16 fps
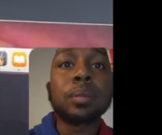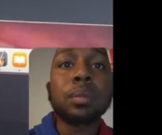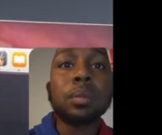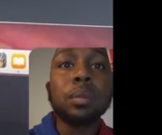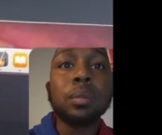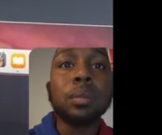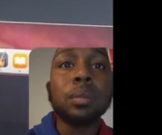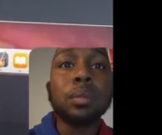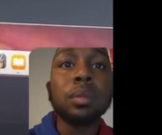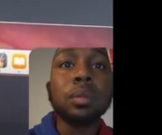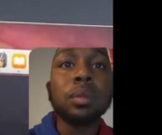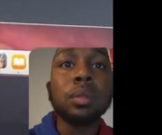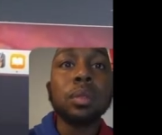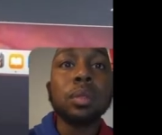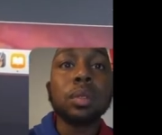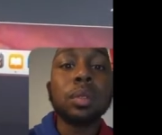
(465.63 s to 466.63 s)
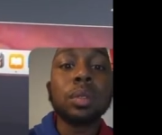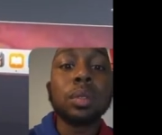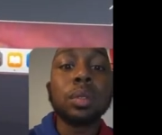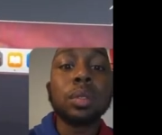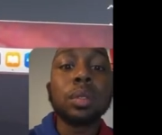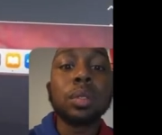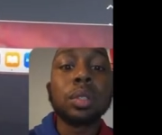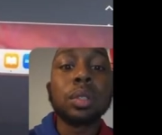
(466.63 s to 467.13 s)

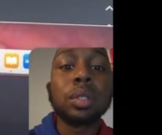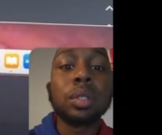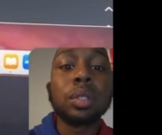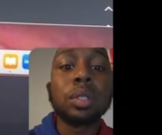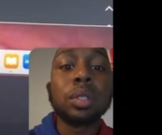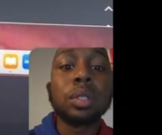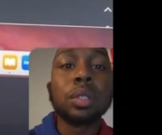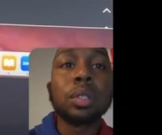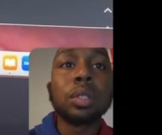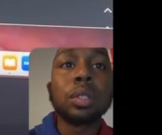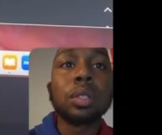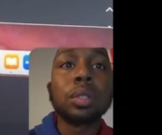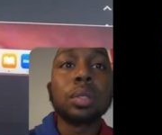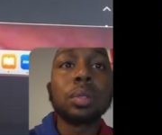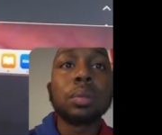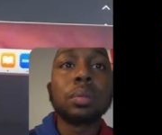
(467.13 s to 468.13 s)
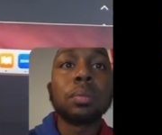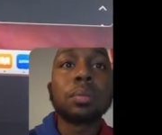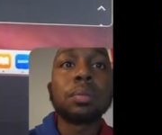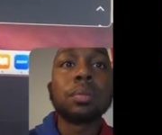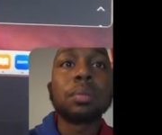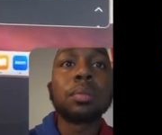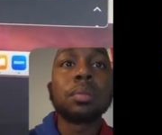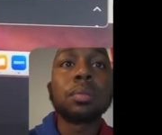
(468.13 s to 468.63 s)

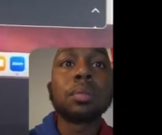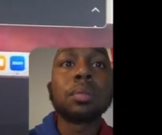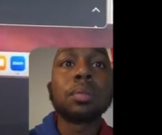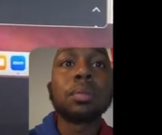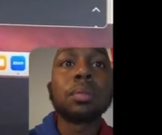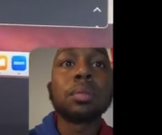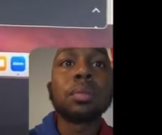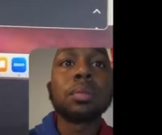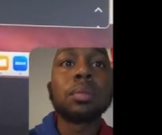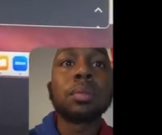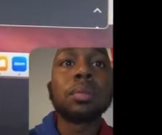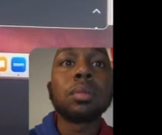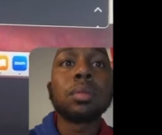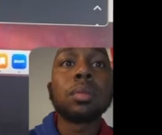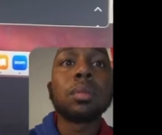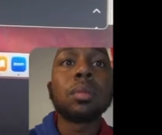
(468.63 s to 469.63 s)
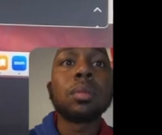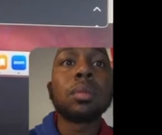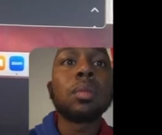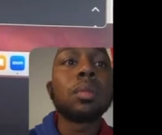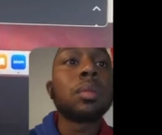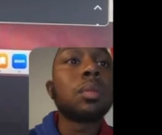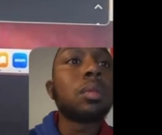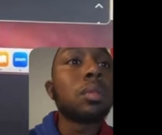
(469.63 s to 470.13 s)

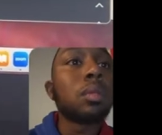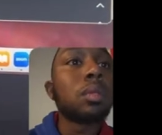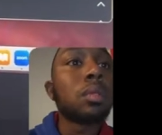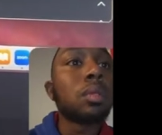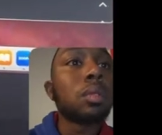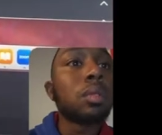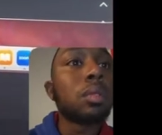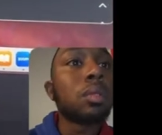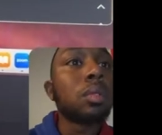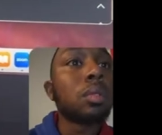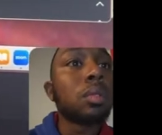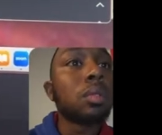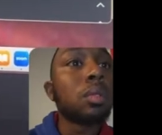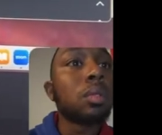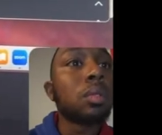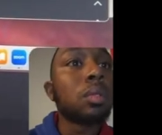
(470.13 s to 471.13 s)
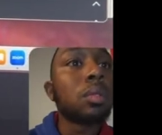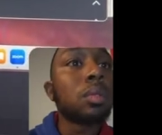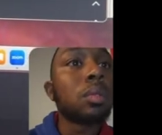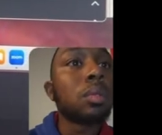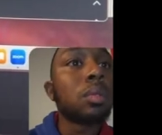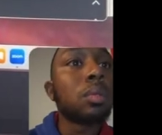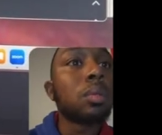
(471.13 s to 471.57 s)
[no speech]